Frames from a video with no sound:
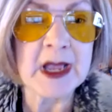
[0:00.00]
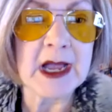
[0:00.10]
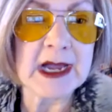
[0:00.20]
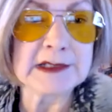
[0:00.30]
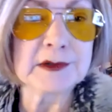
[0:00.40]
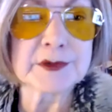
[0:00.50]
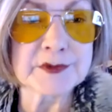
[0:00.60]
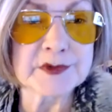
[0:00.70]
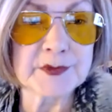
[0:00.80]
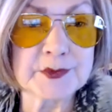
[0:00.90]
I
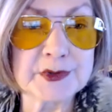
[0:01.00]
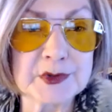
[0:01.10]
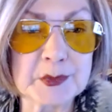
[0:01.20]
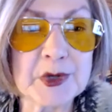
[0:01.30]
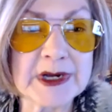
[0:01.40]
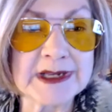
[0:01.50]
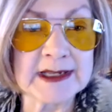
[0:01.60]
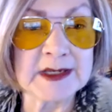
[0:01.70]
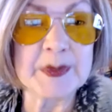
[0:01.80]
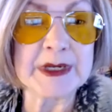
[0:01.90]
learned through your book, and
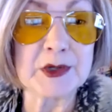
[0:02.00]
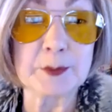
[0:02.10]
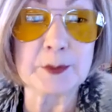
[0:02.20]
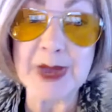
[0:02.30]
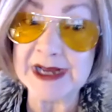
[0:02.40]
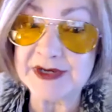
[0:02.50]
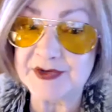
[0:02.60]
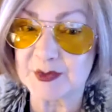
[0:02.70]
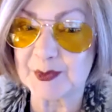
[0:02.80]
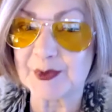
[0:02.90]
anybody who buys your
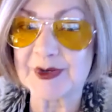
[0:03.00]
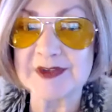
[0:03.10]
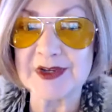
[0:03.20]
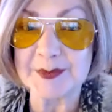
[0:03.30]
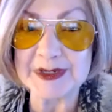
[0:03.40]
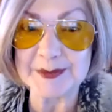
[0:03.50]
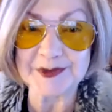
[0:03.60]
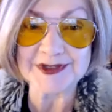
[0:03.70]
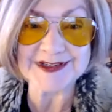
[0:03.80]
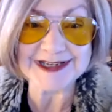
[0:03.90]
book is going to be able
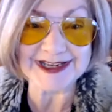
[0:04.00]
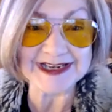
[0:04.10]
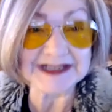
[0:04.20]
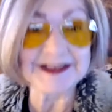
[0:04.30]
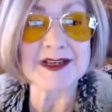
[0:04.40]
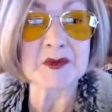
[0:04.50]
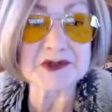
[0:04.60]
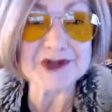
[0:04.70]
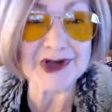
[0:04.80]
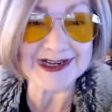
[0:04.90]
to take anything we're
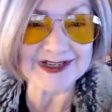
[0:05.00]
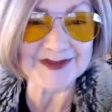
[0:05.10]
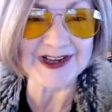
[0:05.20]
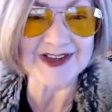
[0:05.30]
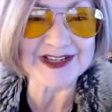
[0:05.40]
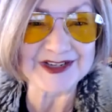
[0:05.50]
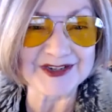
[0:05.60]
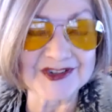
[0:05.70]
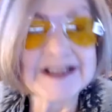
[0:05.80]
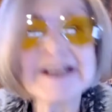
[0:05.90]
talking about
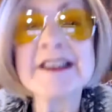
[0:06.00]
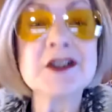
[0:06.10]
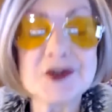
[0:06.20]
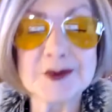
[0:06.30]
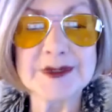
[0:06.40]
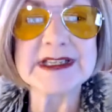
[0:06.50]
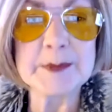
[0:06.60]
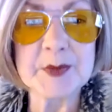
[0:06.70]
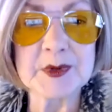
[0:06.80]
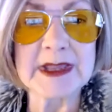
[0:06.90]
here to a
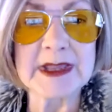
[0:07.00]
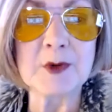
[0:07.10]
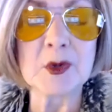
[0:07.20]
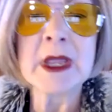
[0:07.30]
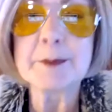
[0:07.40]
deeper level.